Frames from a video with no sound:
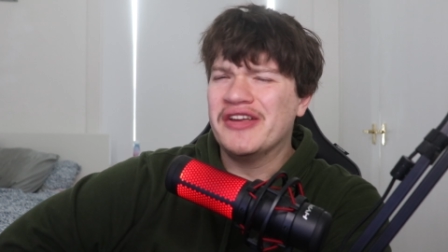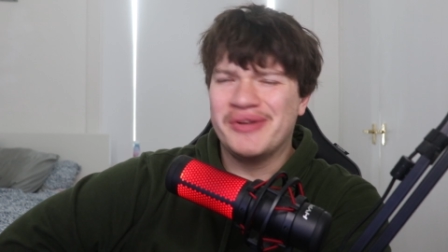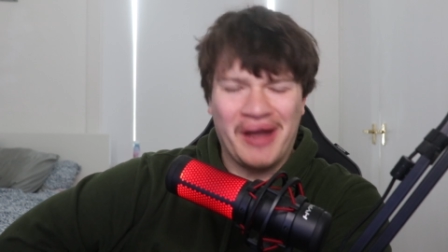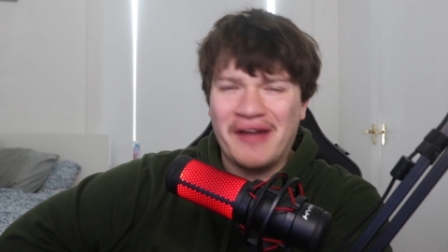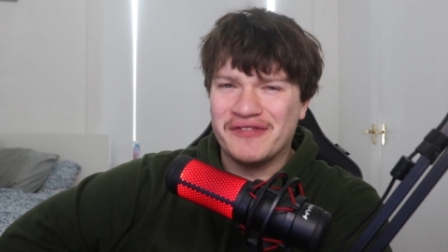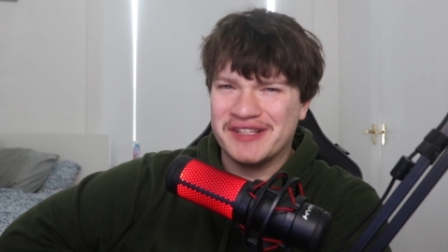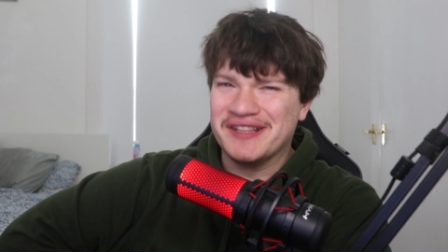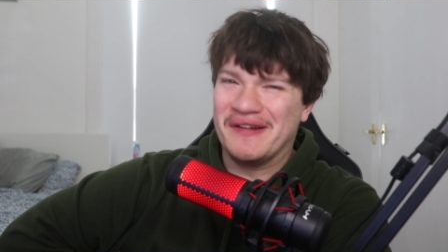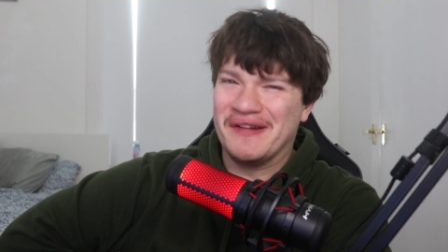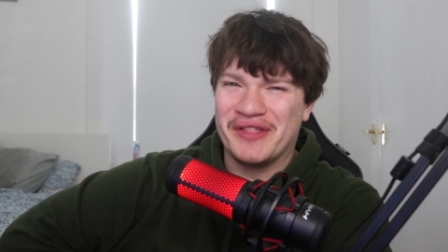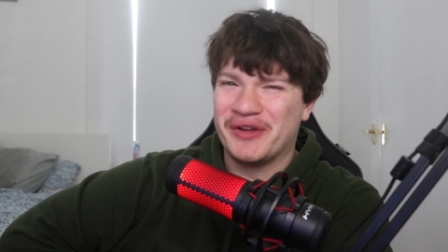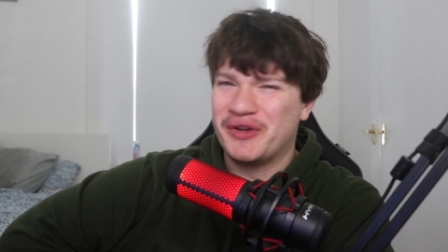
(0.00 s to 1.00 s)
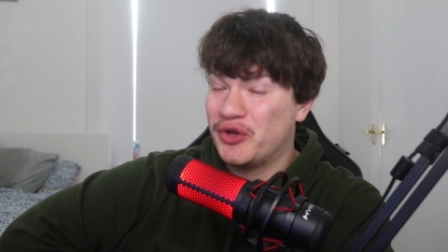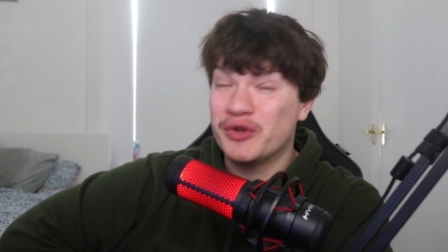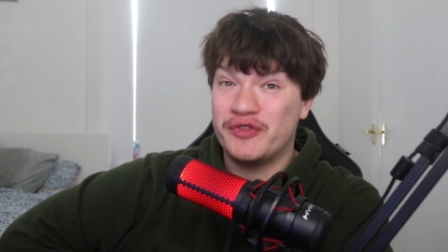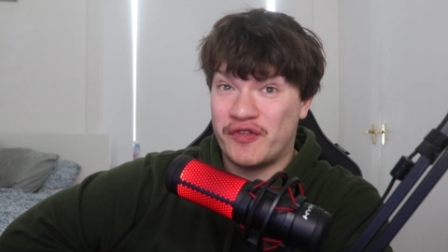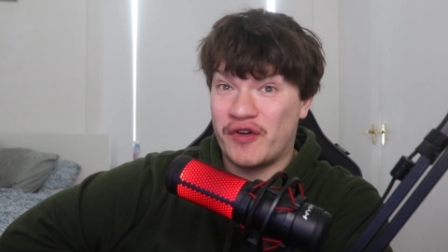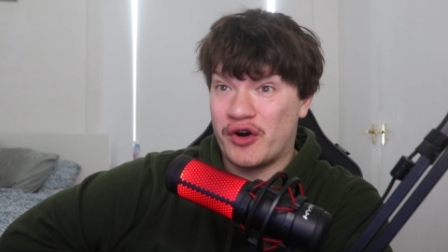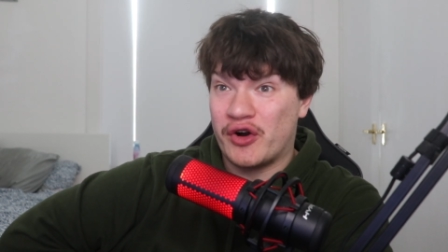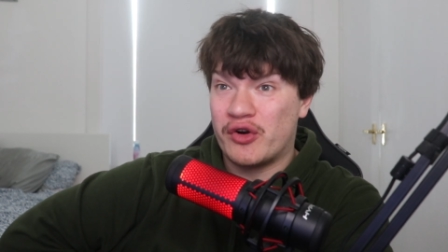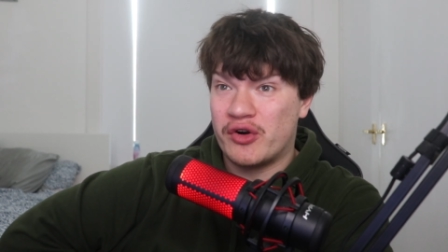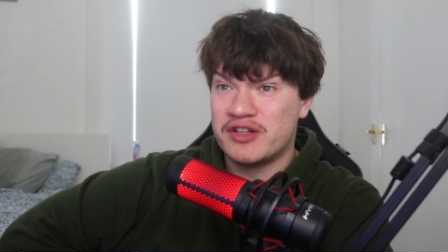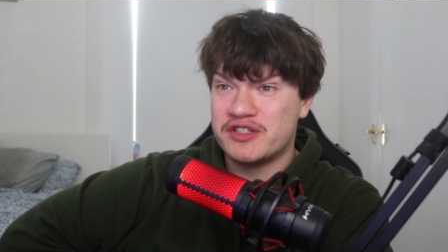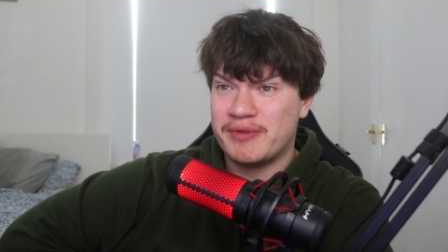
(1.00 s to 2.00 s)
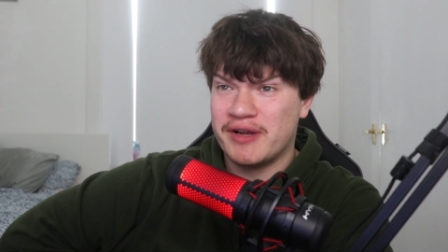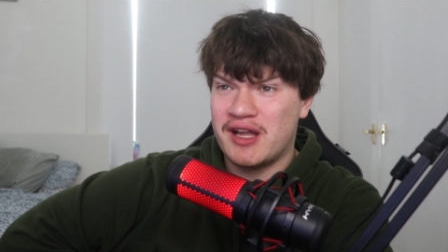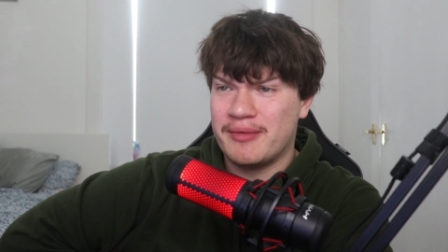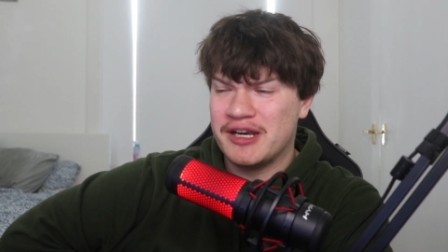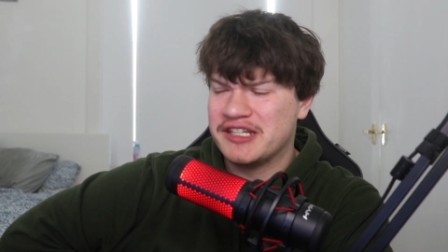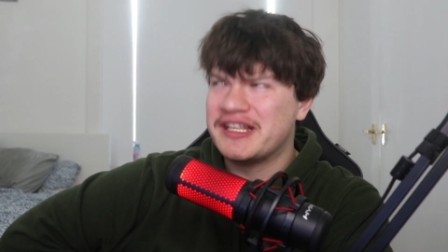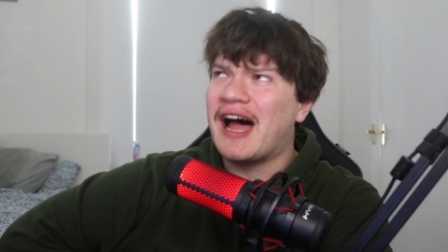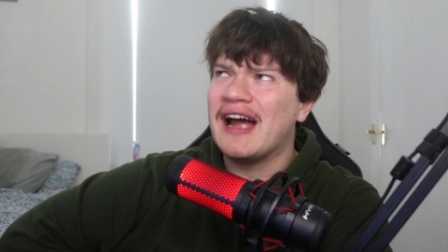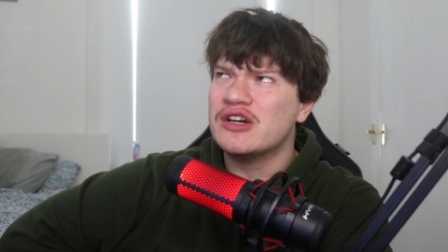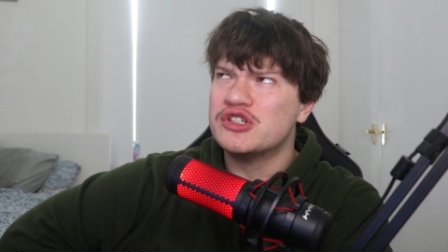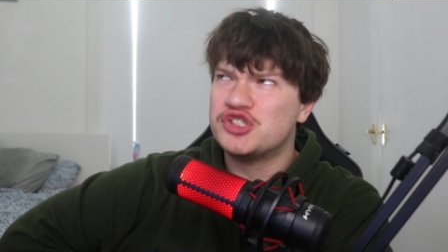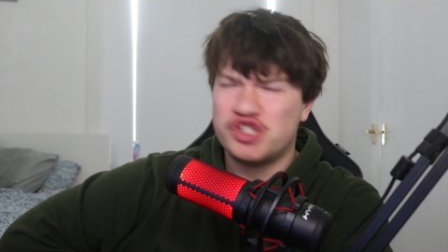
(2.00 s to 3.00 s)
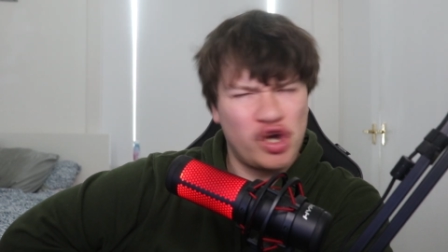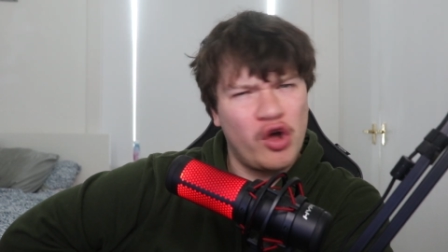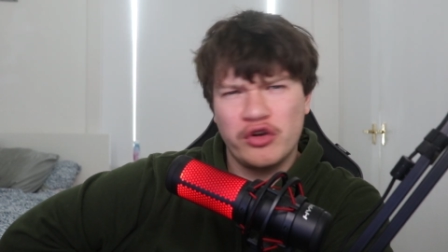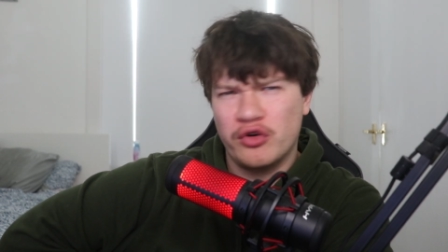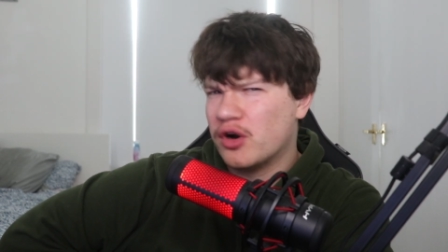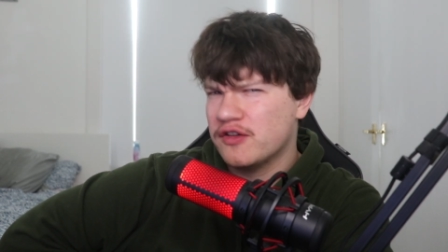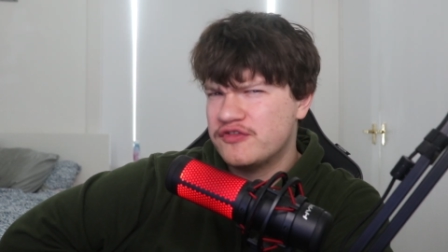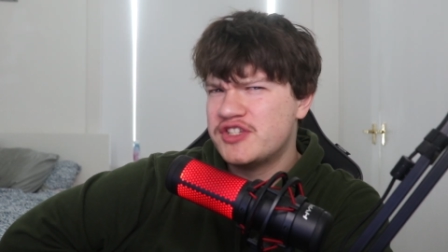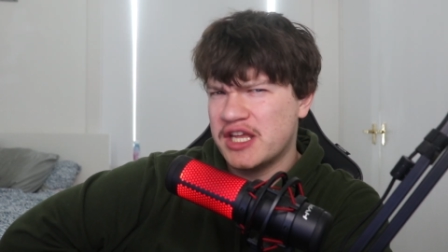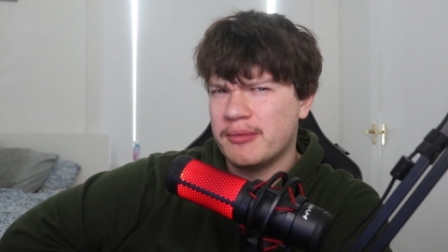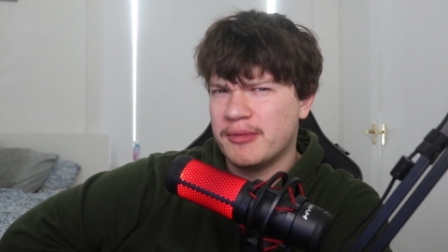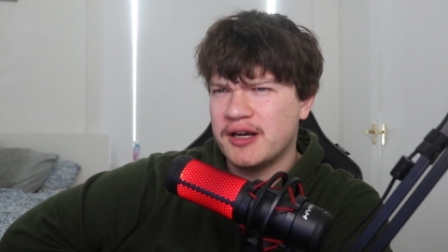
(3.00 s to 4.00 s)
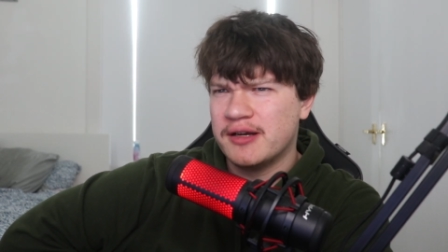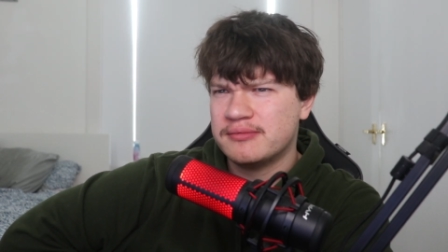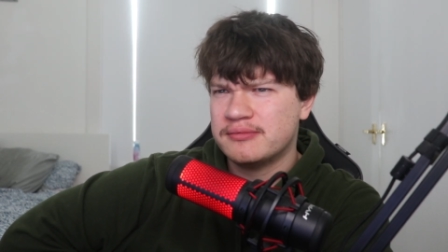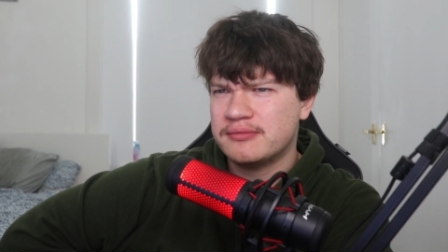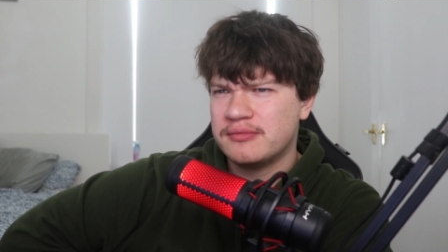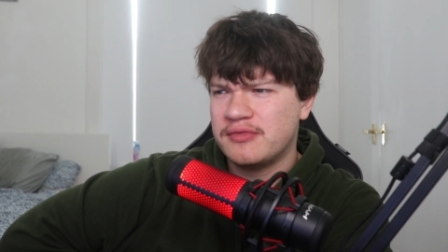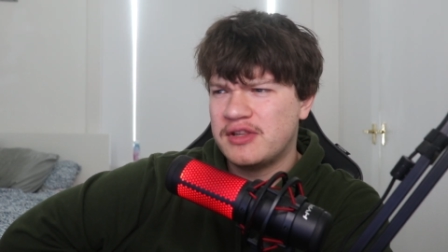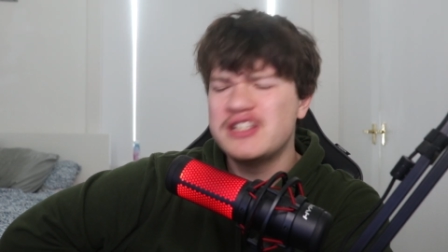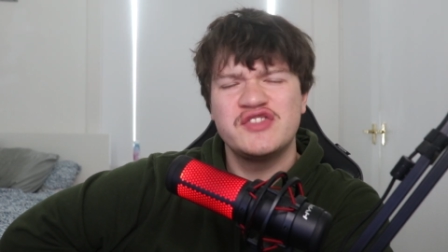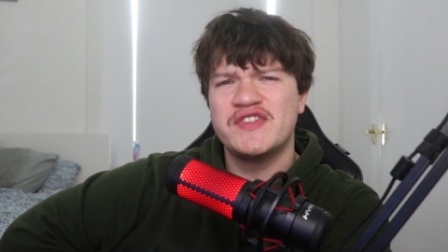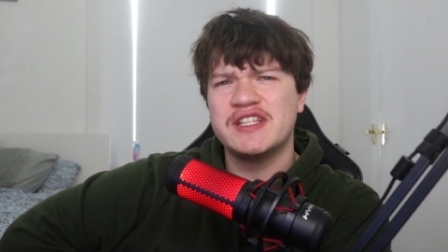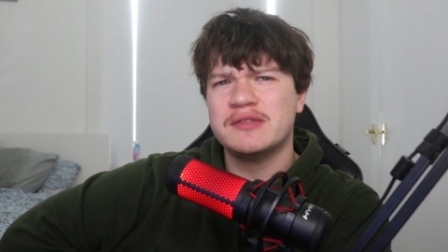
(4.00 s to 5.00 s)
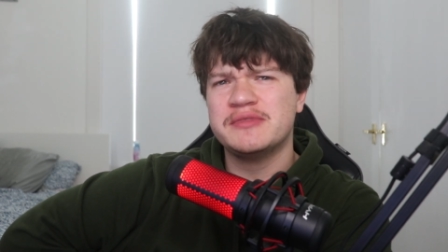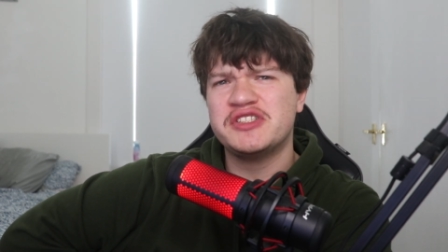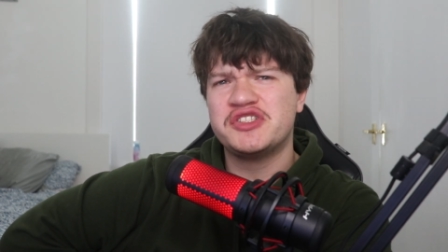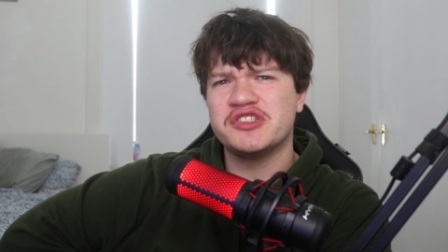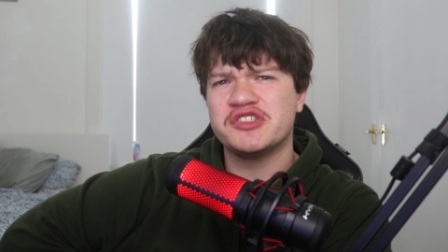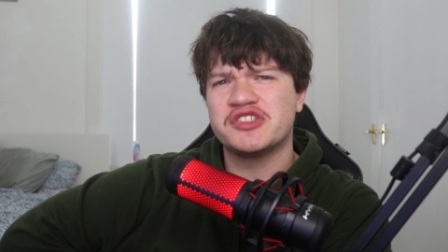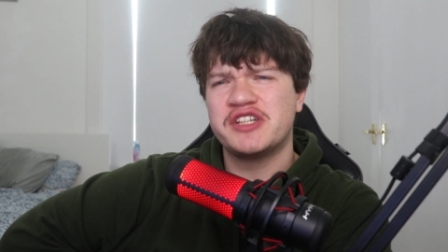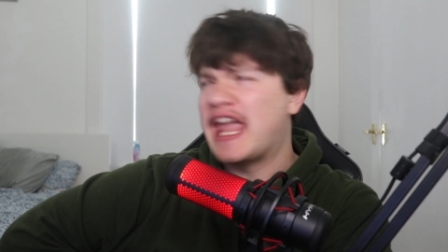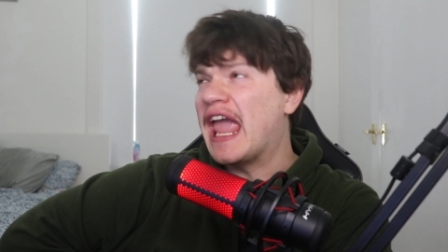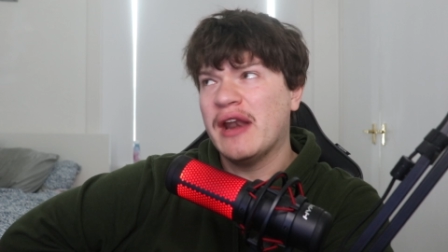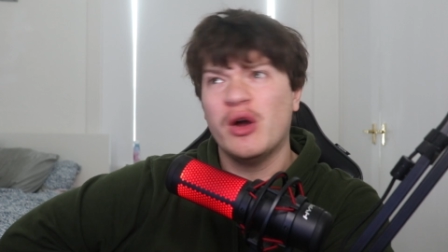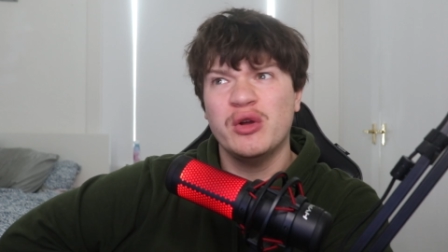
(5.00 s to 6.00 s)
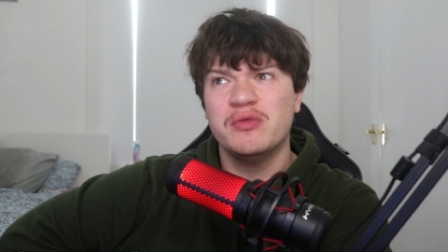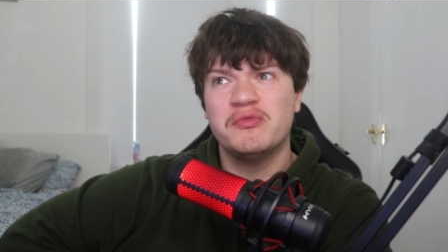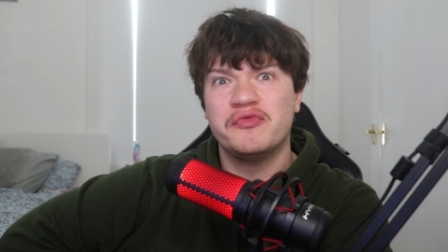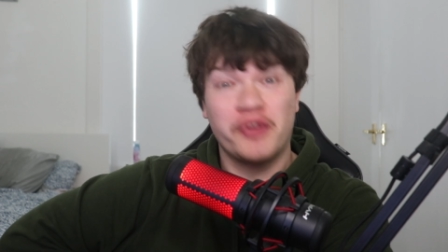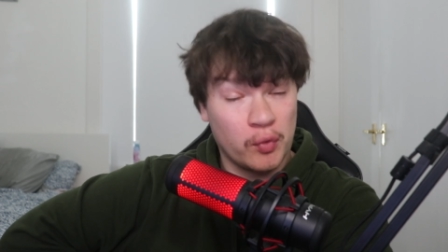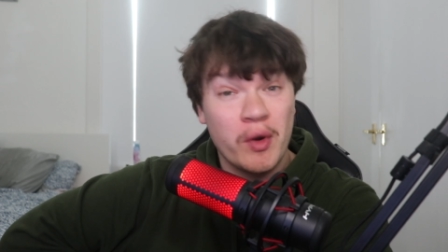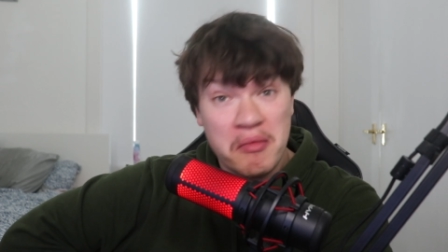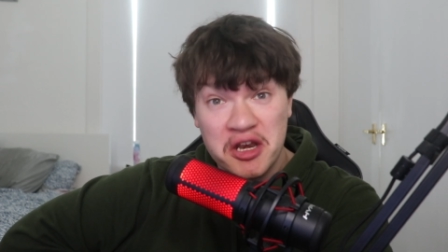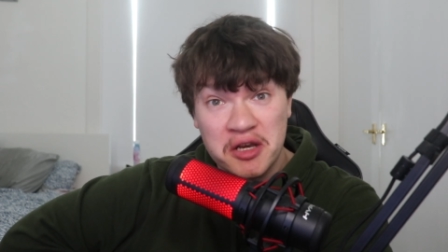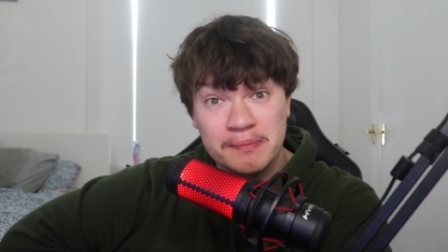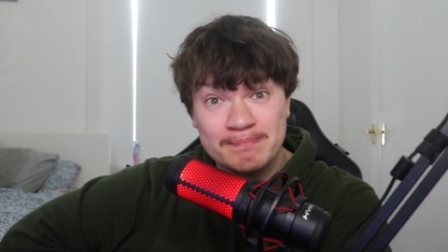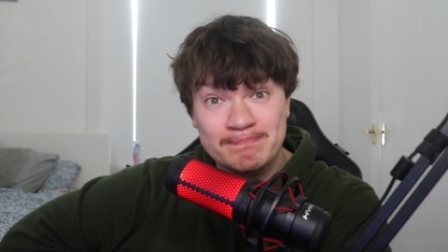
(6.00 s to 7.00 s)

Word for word: You have to love that good for her has become an entire genre of cinema. This film is just Get Out for women.